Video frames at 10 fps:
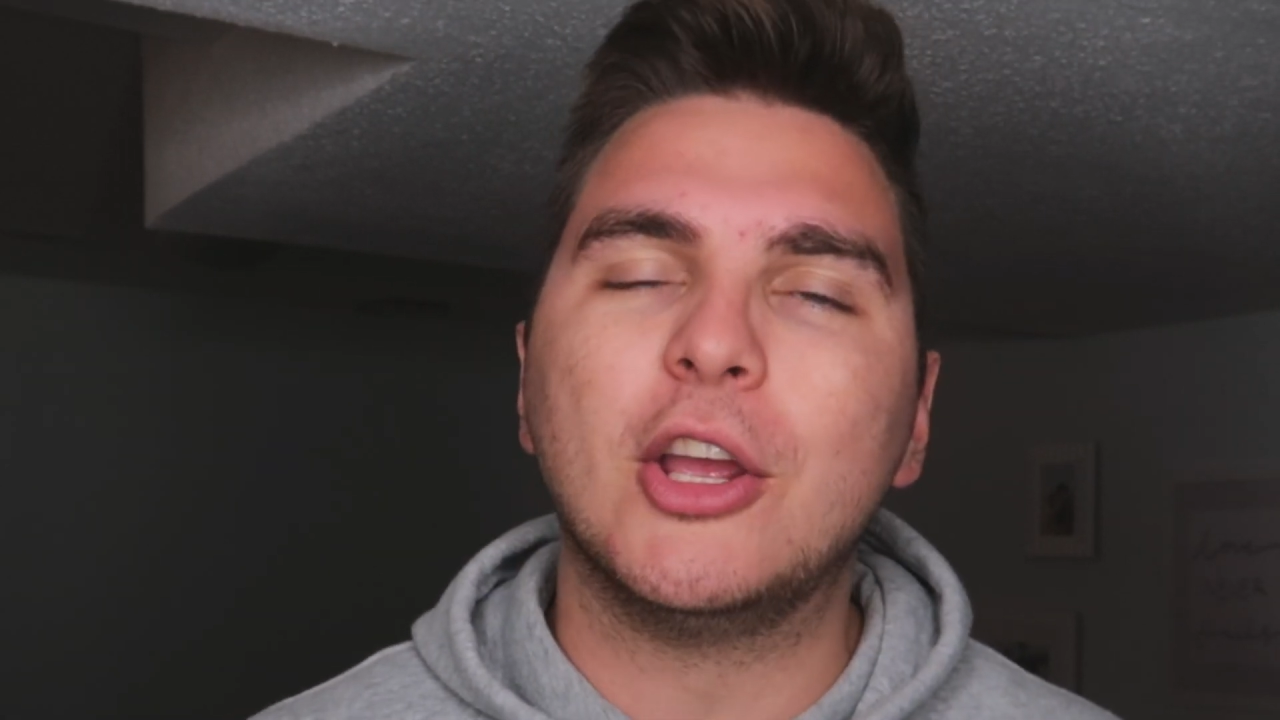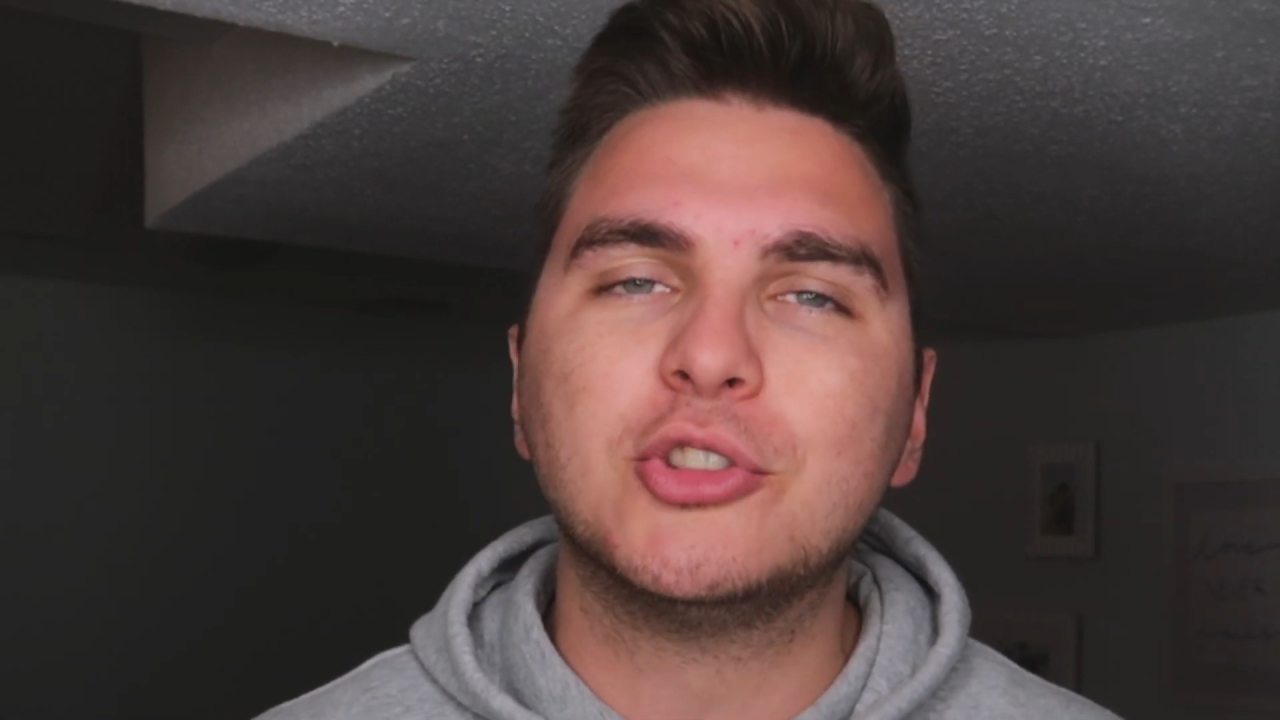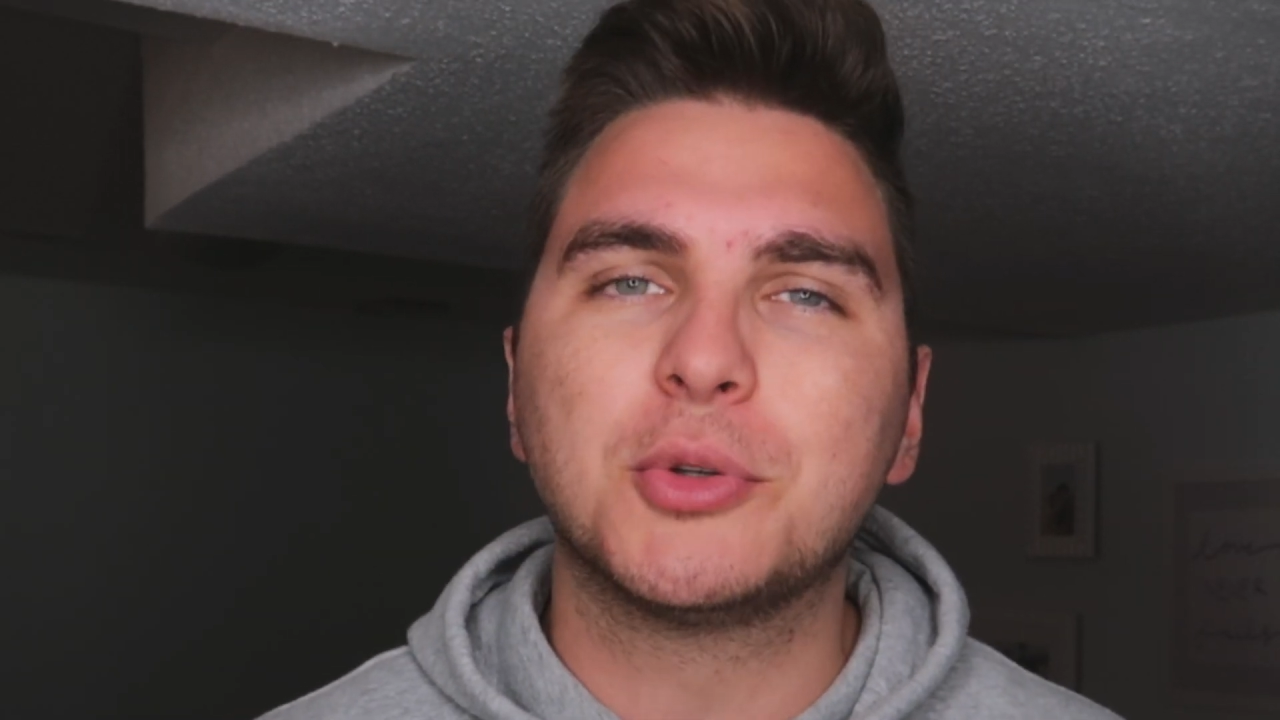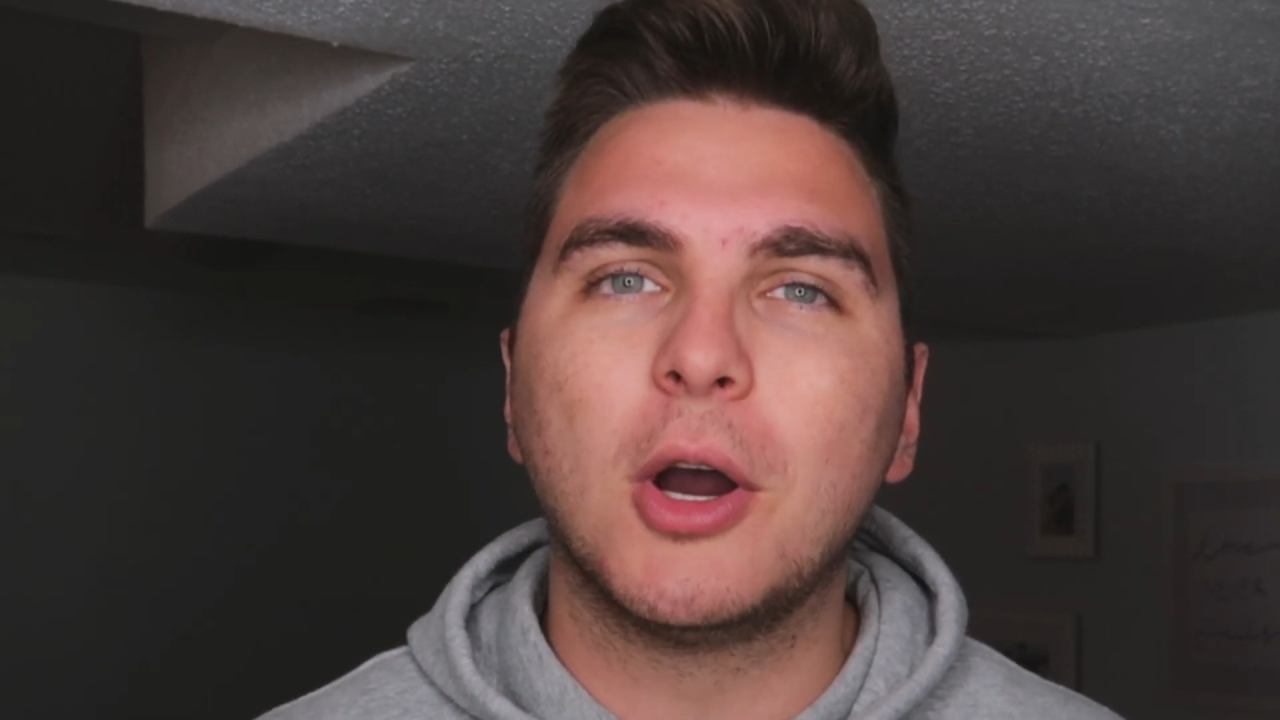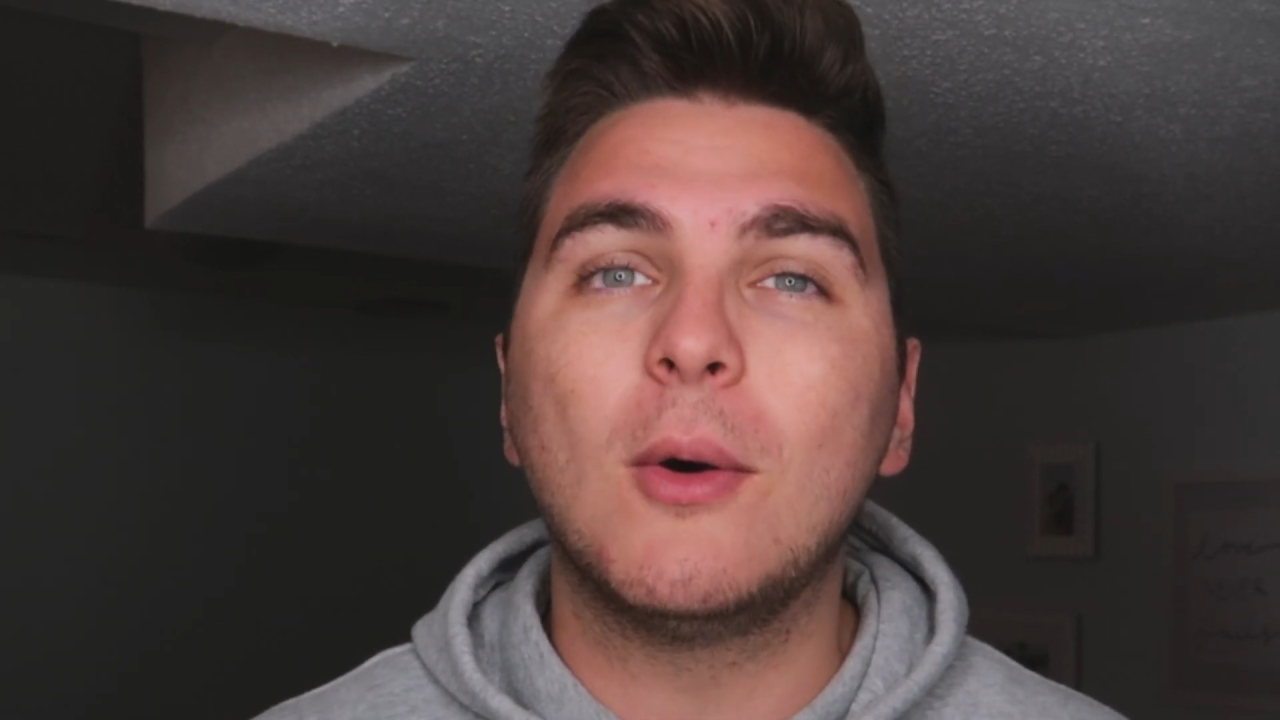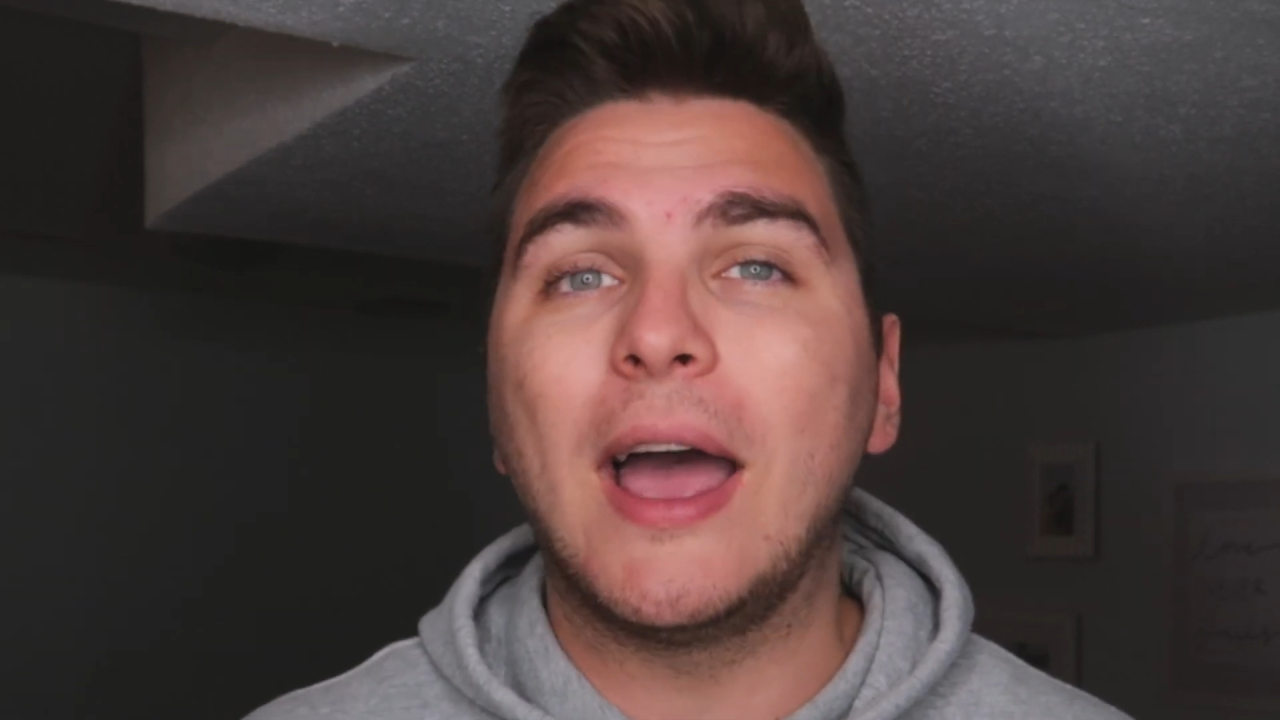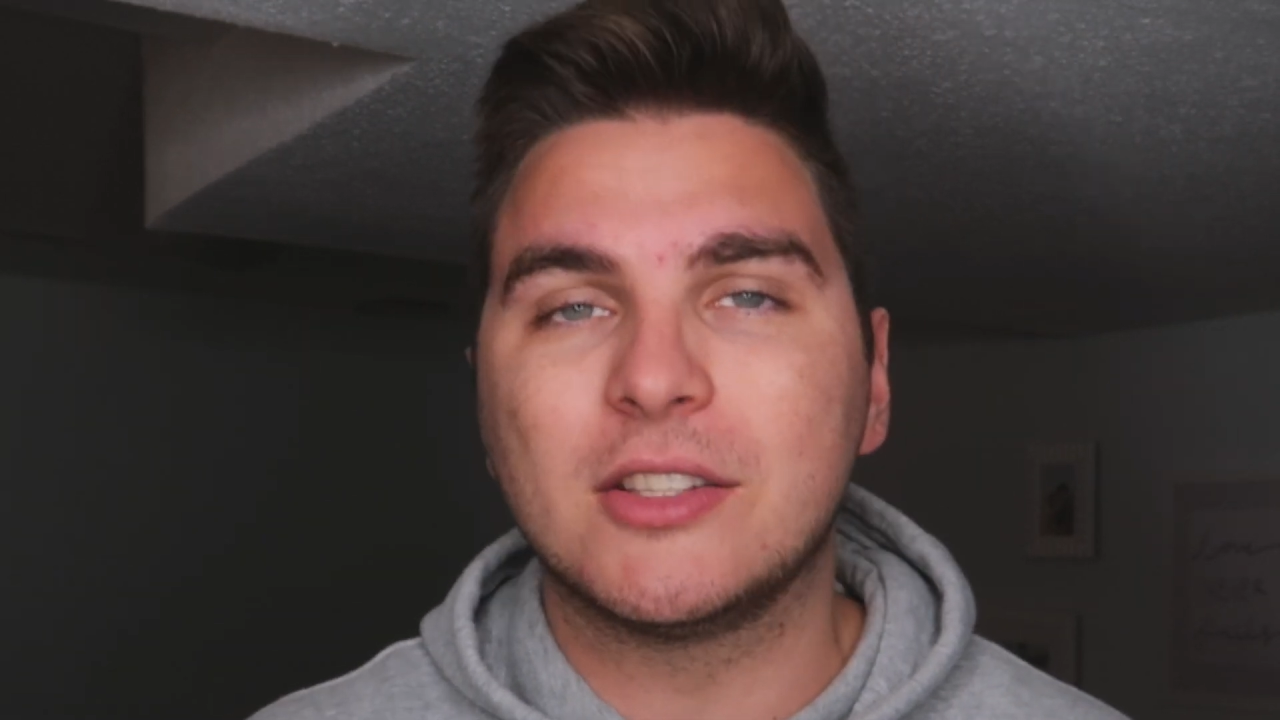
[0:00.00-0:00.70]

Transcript: intro